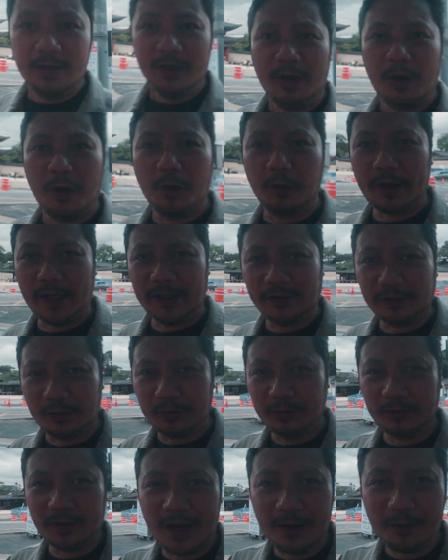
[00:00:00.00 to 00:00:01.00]
Okay, so
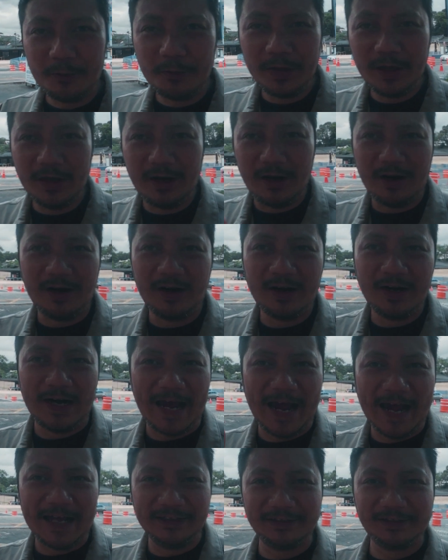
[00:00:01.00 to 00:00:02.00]
now we are
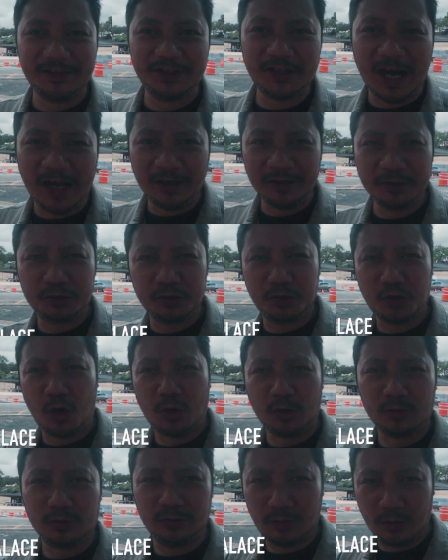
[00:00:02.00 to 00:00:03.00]
at
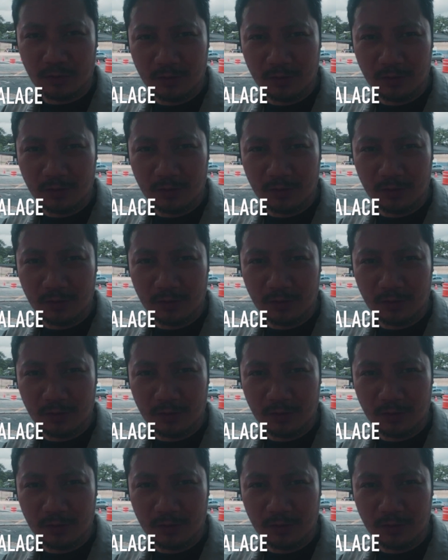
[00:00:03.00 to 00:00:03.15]
Chang-Geun